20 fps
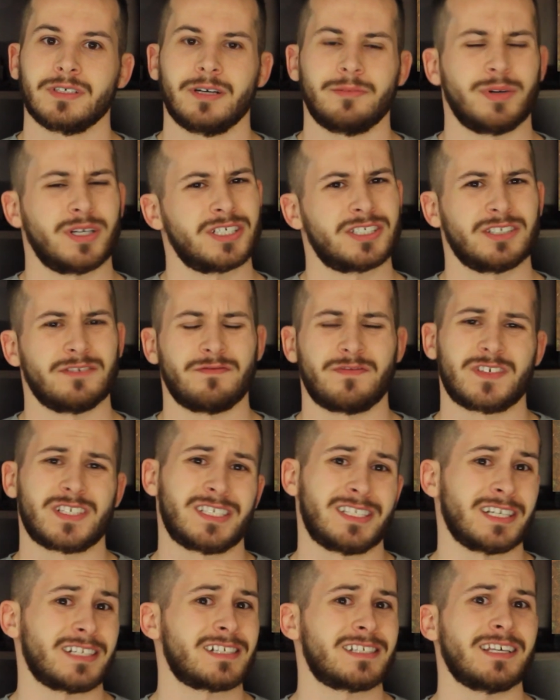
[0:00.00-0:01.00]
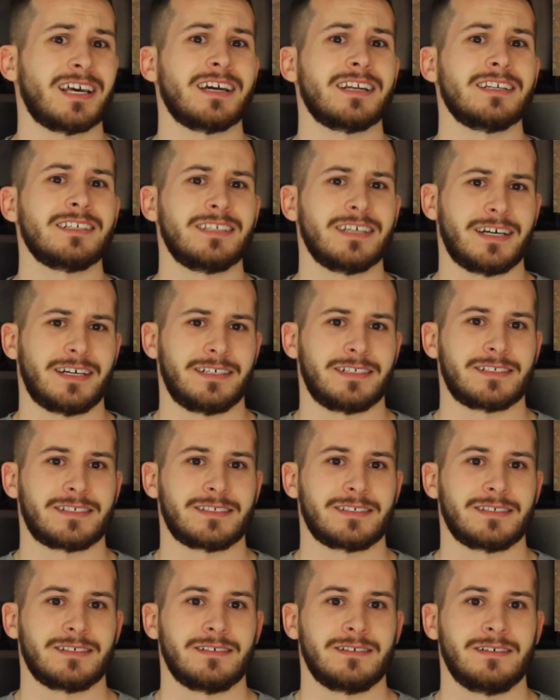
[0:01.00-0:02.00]
A bunch of 6-sided
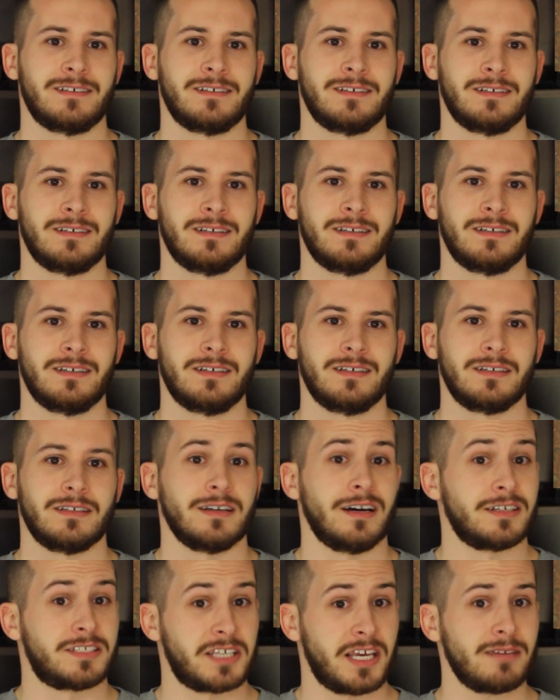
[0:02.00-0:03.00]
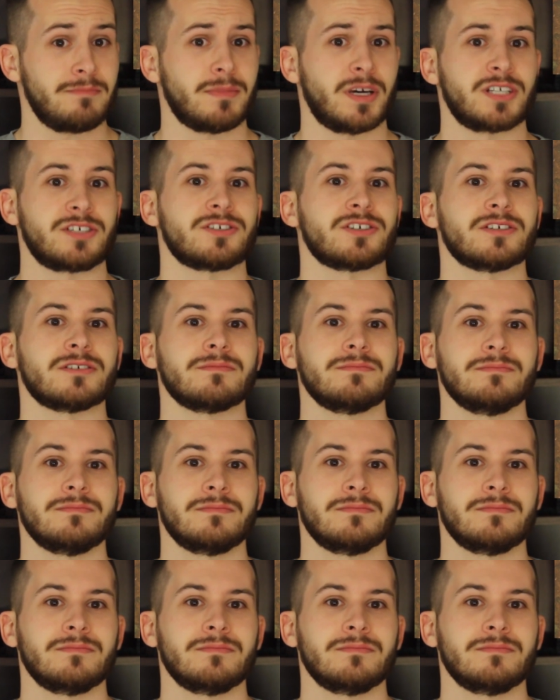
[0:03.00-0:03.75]
dice. A tape measure.